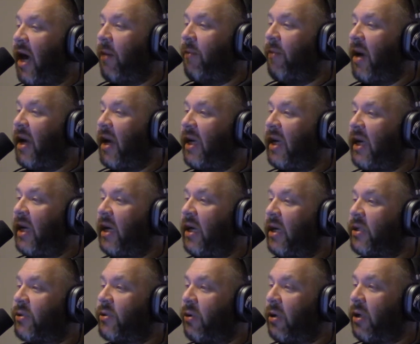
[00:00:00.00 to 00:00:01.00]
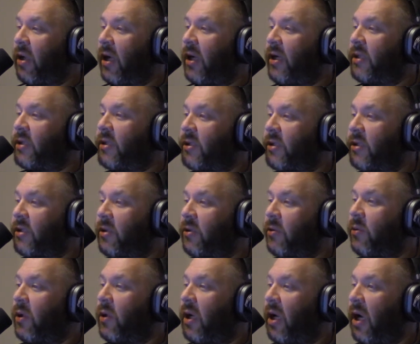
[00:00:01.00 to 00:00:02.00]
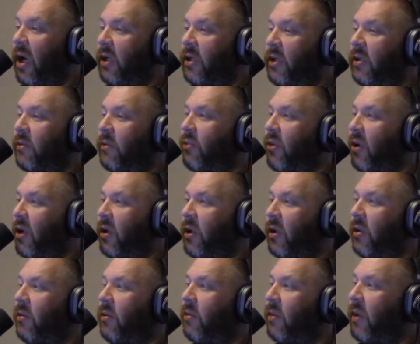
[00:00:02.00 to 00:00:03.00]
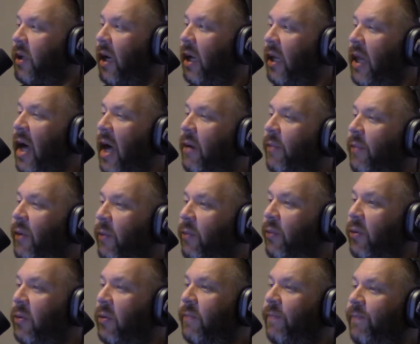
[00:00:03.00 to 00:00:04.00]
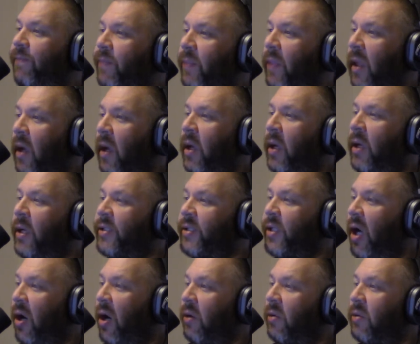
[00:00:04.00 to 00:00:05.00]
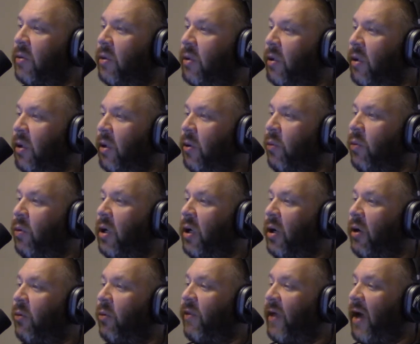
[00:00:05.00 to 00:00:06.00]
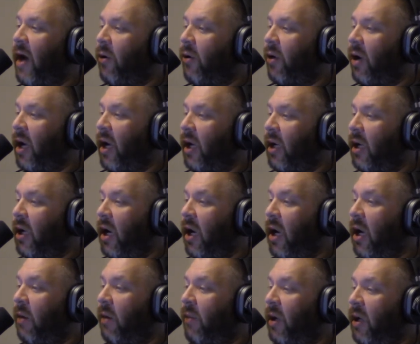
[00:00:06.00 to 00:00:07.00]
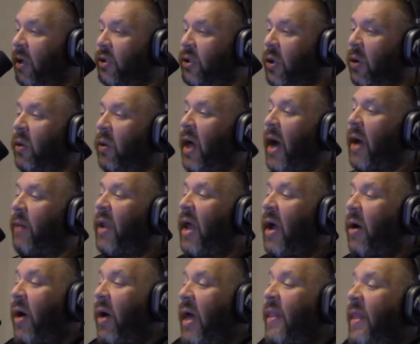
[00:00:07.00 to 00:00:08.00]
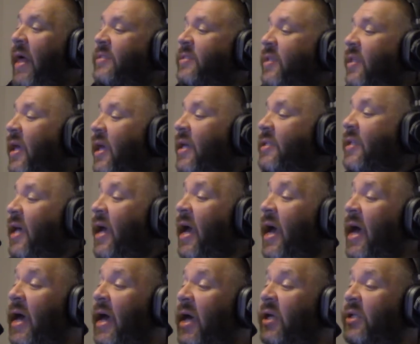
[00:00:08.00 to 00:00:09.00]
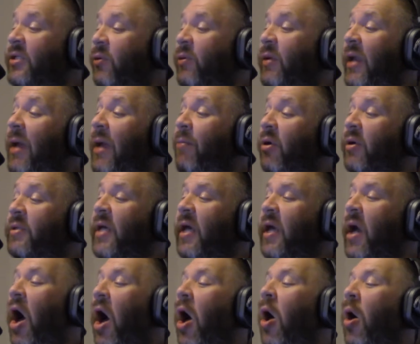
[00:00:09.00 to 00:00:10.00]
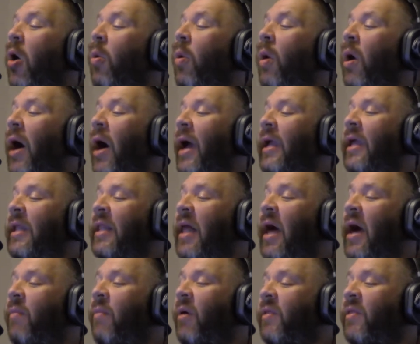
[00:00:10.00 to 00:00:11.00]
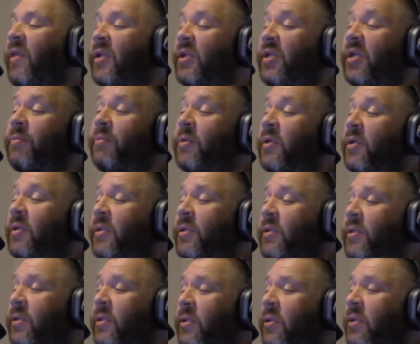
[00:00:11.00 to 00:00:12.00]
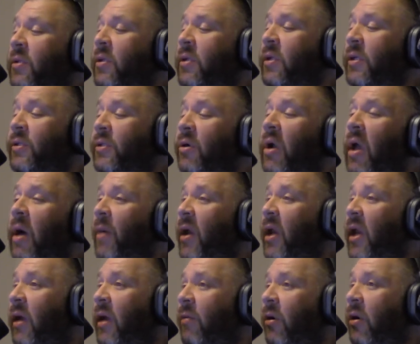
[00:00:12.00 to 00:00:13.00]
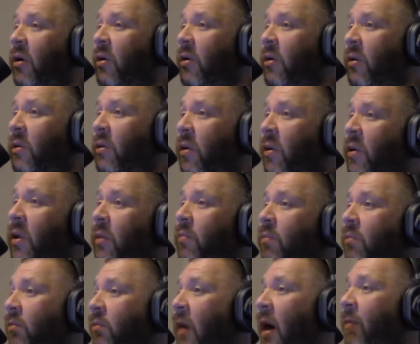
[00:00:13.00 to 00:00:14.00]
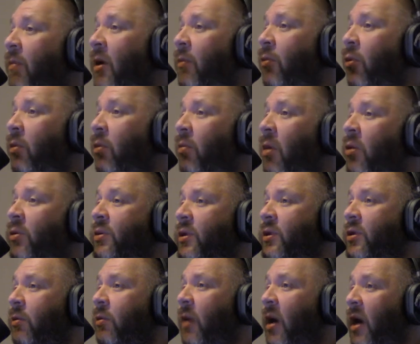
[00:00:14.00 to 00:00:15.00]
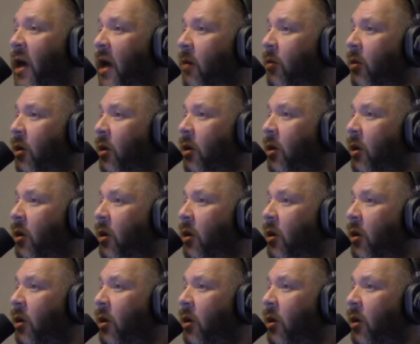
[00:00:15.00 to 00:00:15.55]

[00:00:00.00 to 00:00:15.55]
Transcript: many Israelites how many? and whatnot, but the chosen people, a lot of people. So yeah, we're good with that one, right? Um, don't lie now. And that's the thing is like, so neighbor, it's like, oh well, I can lie about the Egyptians because they're not my neighbor. Only my people with Moses are my neighbor.